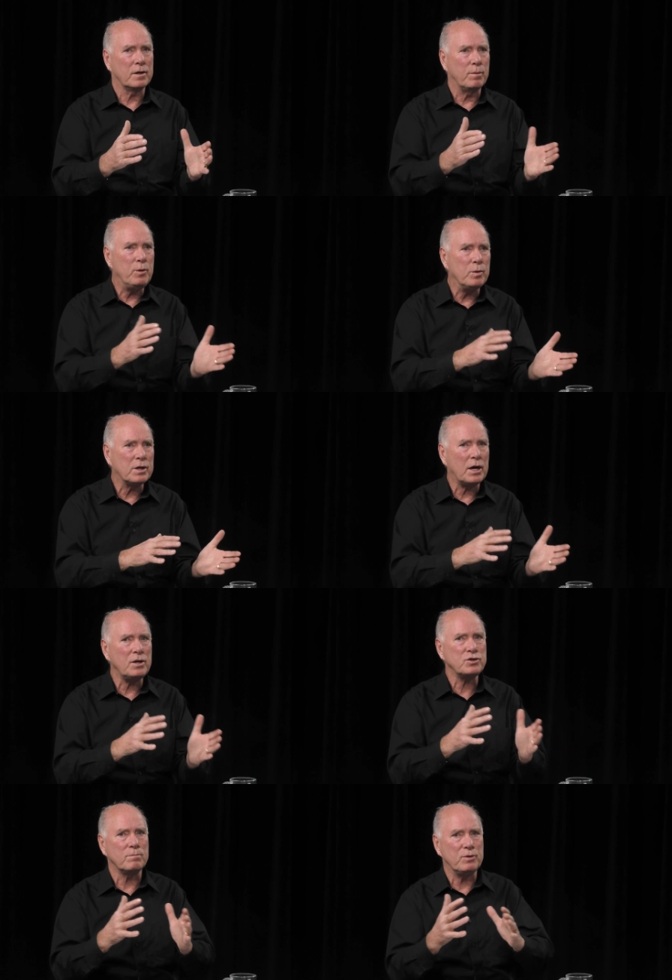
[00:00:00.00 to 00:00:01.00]

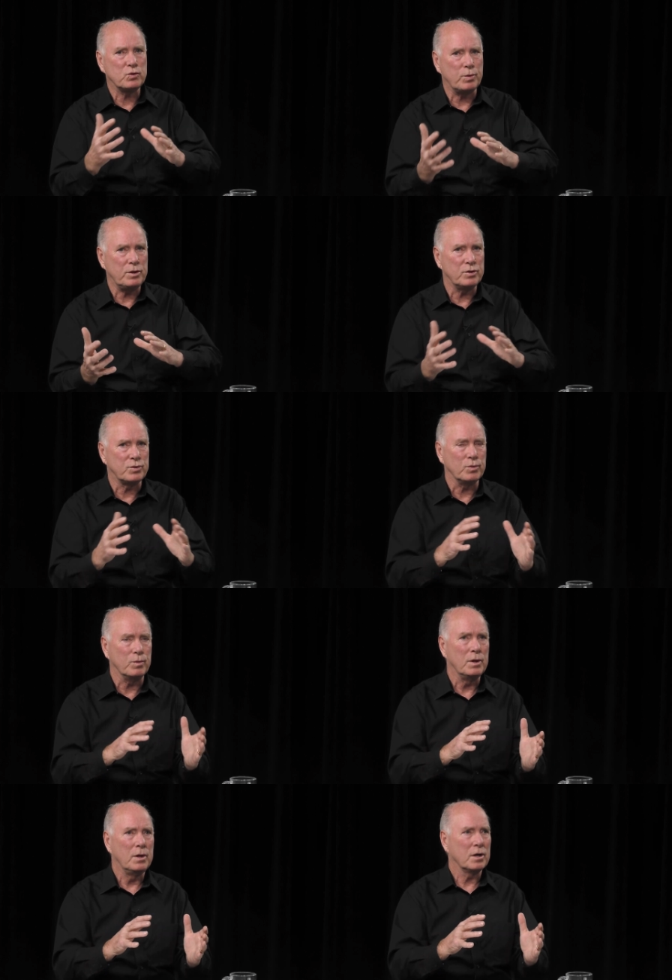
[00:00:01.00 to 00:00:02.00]
communication between the
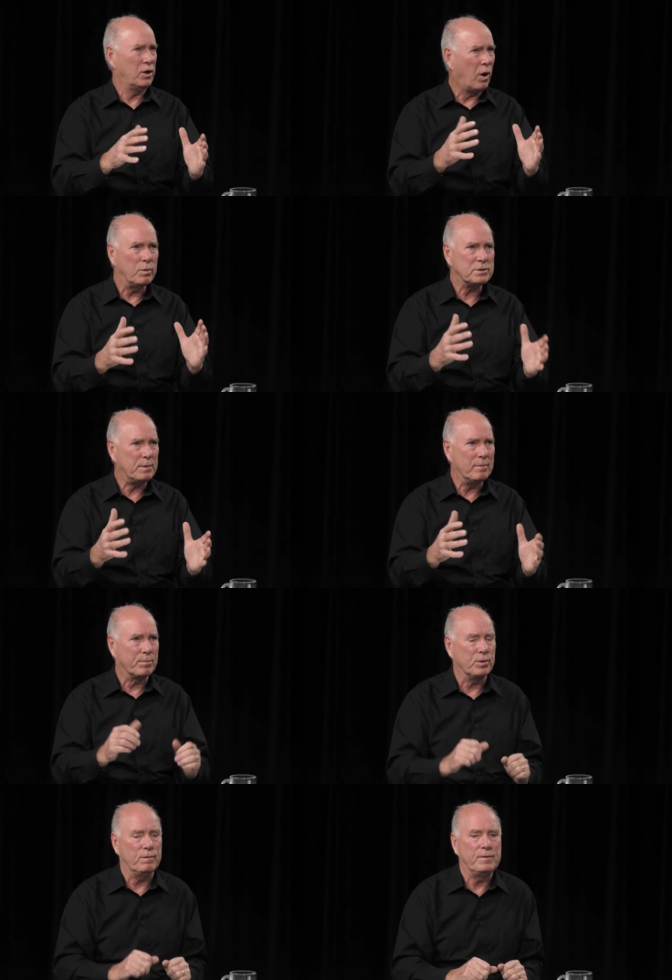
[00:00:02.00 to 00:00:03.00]
two can always be
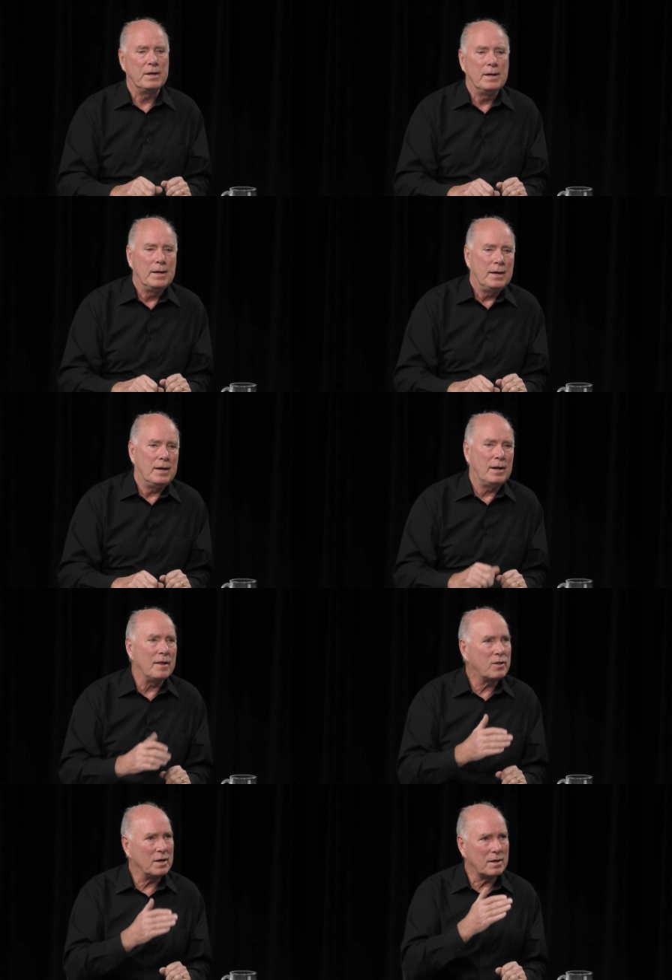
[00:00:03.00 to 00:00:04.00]
improved. And
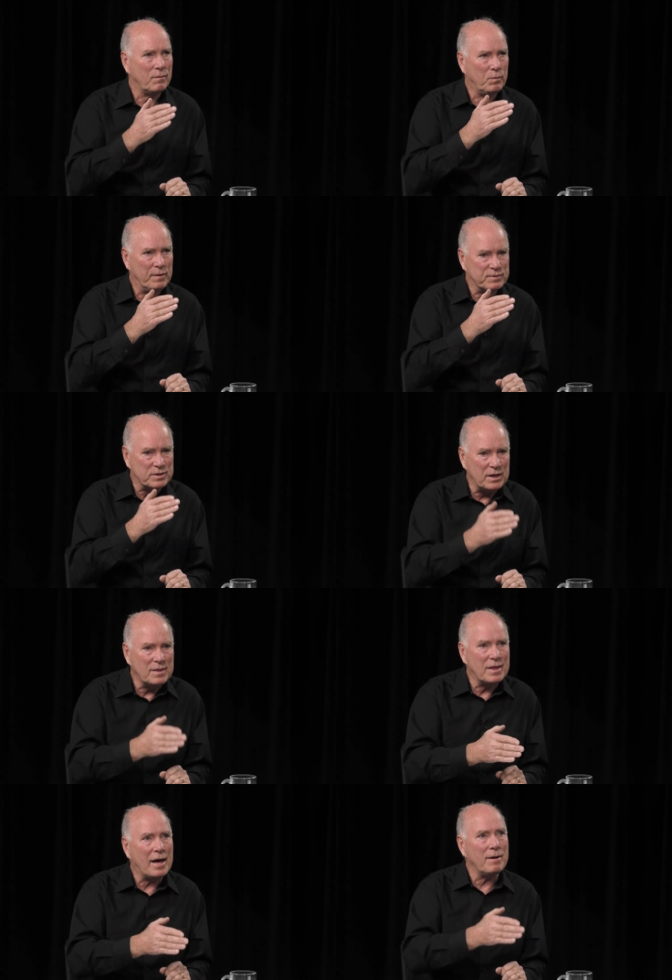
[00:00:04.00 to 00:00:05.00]
I think we've
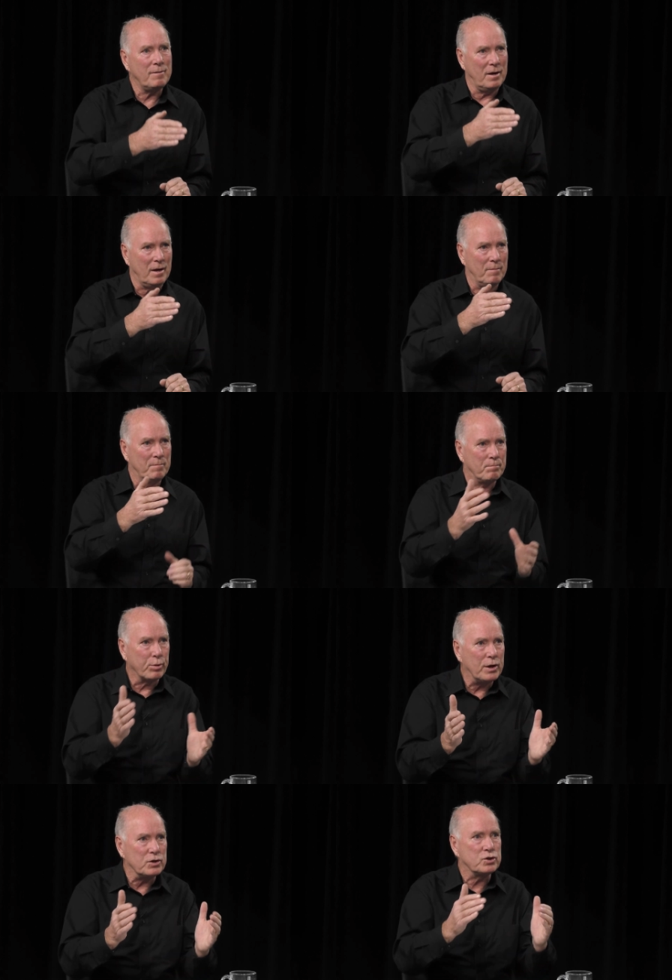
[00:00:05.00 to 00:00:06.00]
seen that um,
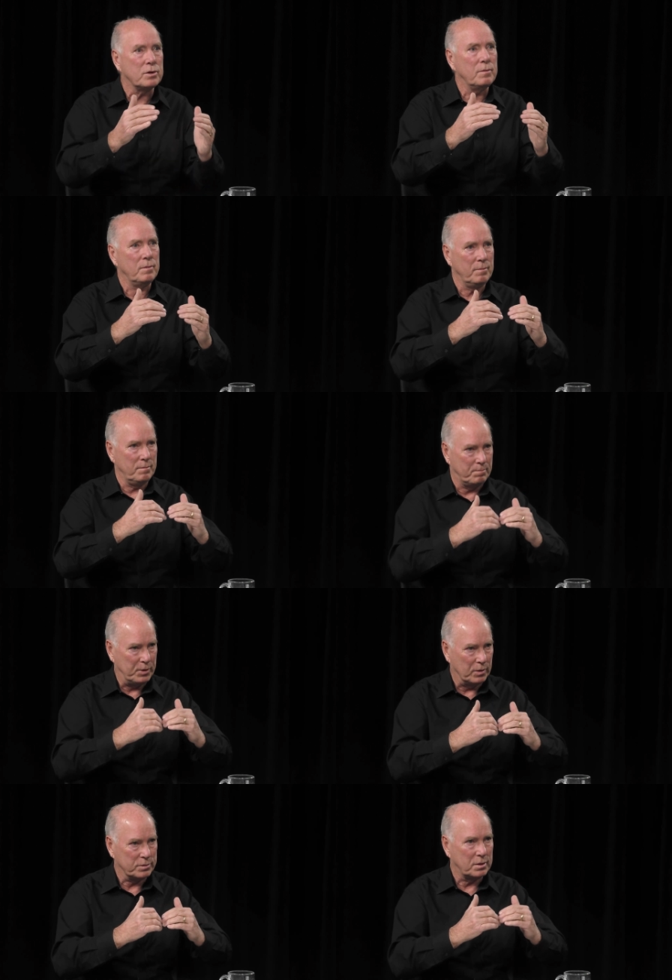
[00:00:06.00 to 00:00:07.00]
bridge
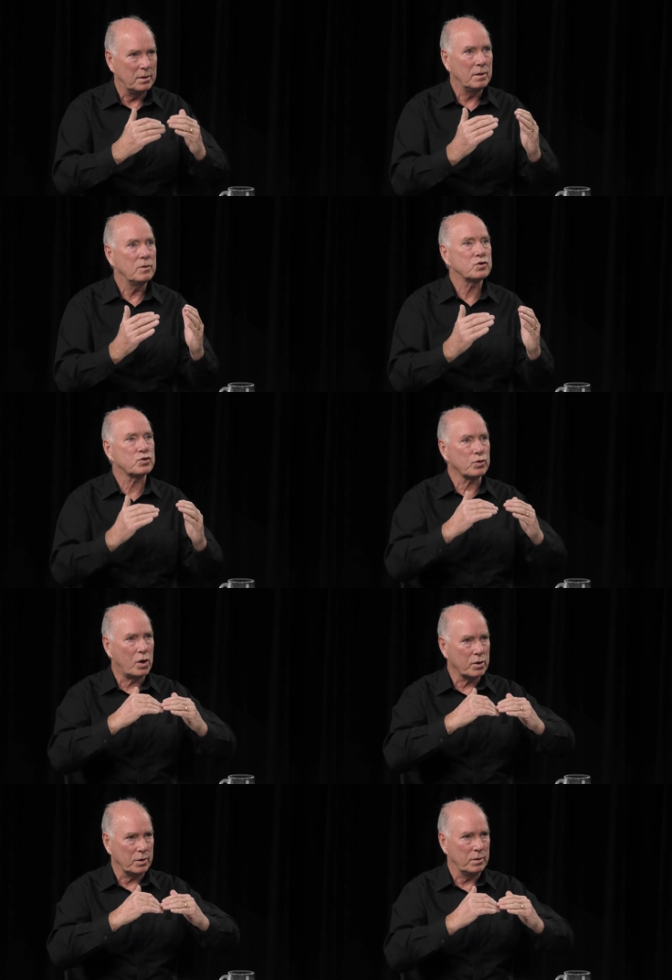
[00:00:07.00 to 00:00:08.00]
built
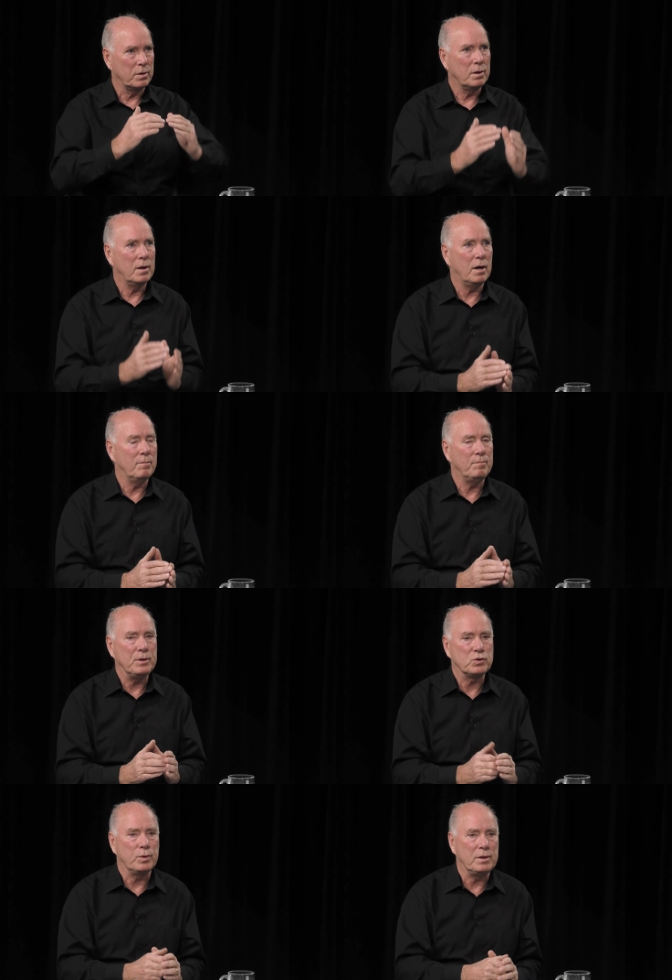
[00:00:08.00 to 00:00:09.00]
stronger um,
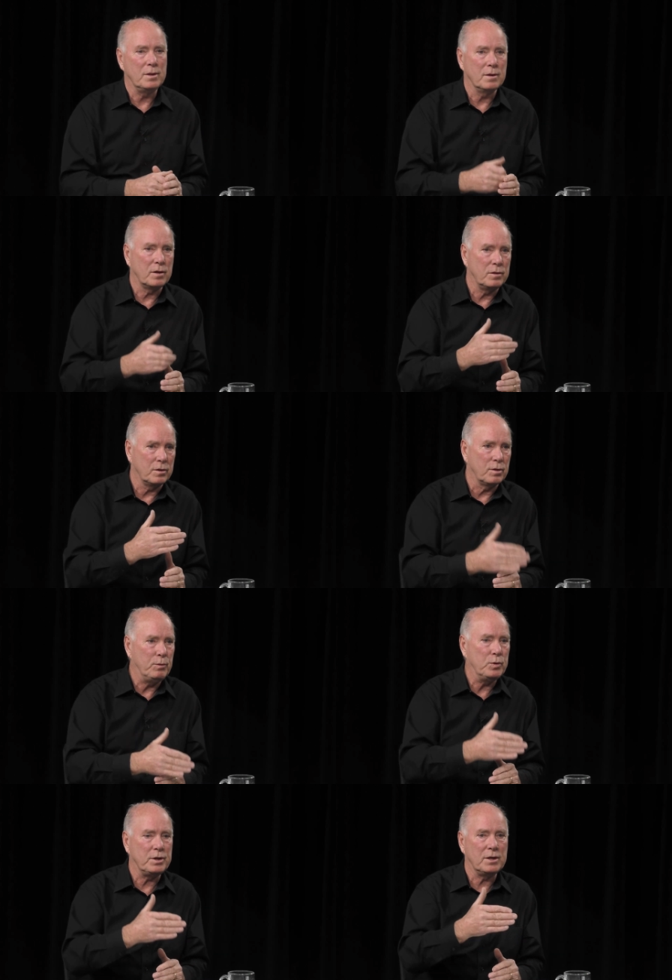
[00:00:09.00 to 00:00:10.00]
between the, the
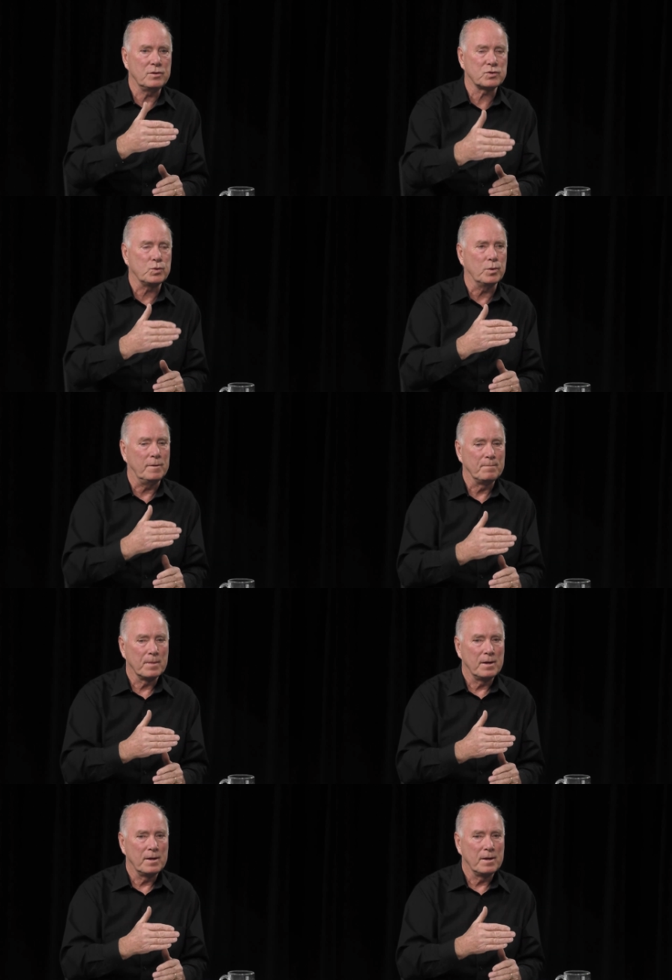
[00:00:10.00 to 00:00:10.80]
community and the school.